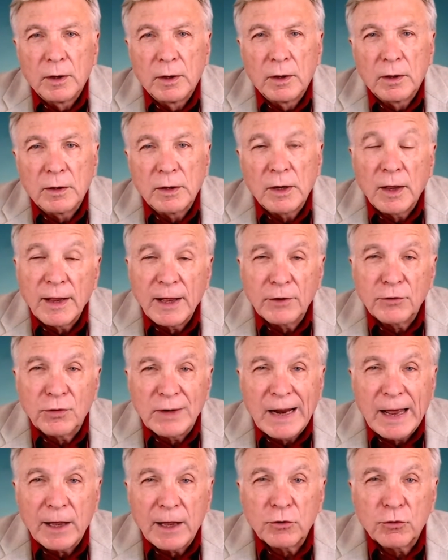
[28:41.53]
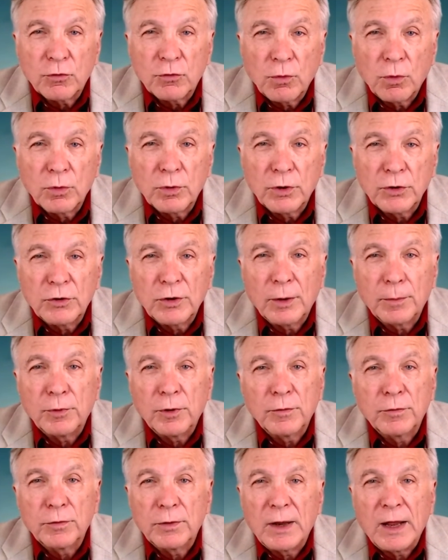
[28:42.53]
Now, that's an actual
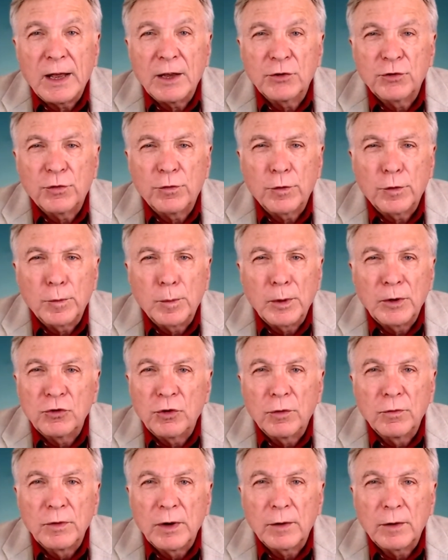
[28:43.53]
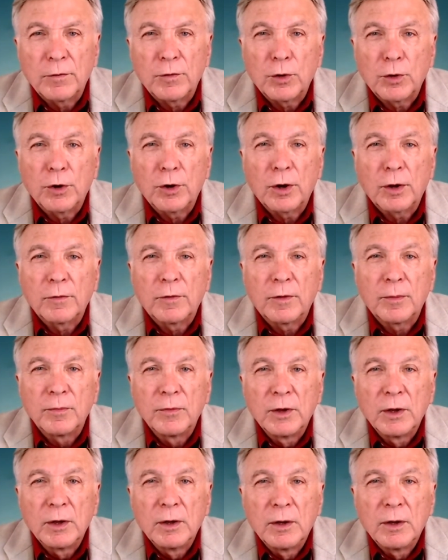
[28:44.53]
contemporary philosopher, but you've never heard of him
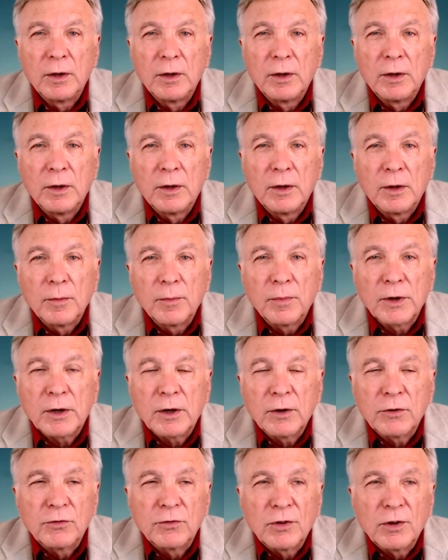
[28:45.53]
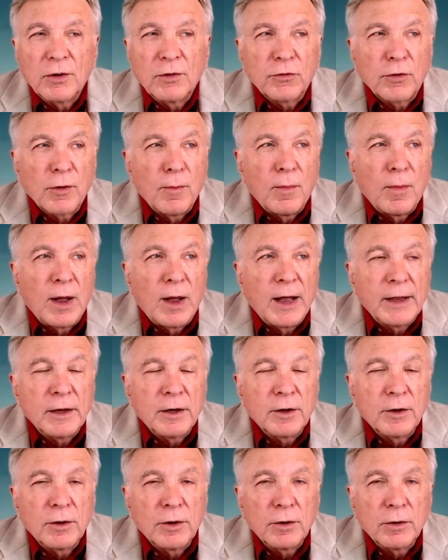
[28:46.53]
because he's just a
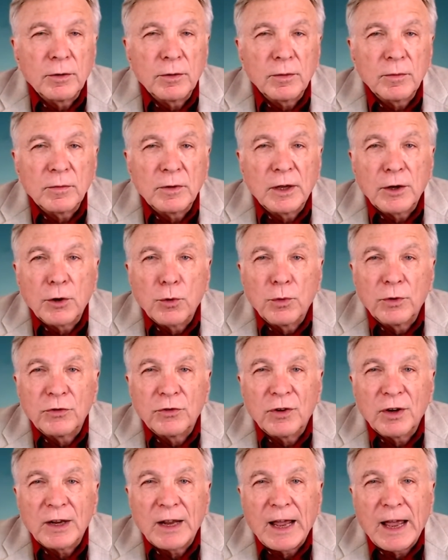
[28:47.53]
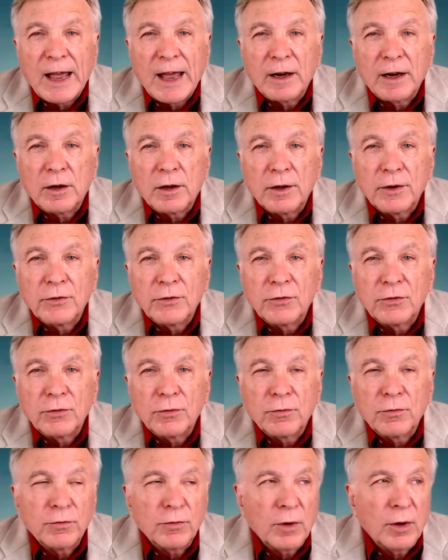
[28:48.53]
minor linguistic
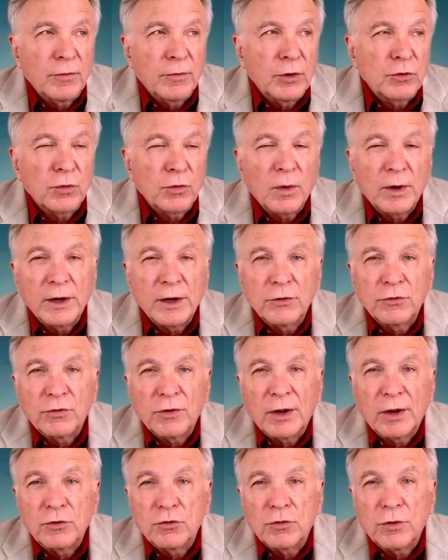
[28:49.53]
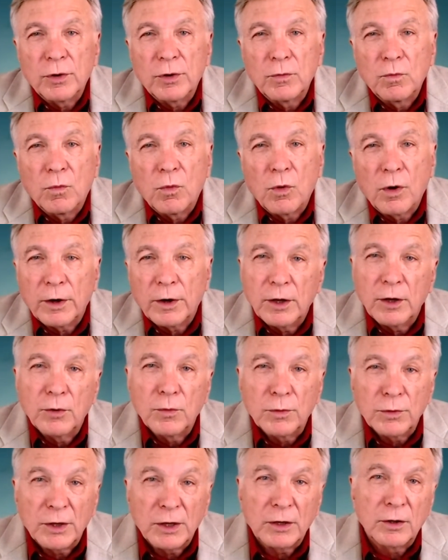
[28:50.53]
analyst of the 20th century working
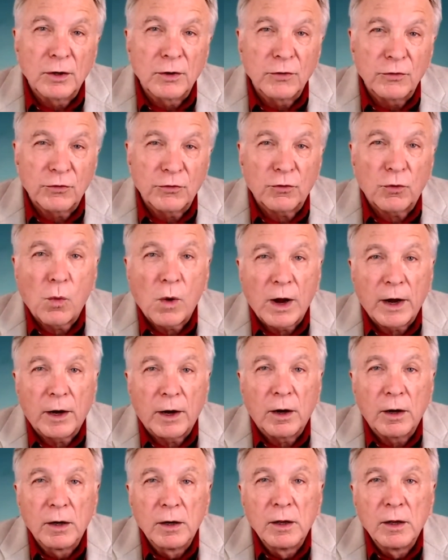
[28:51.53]
within the square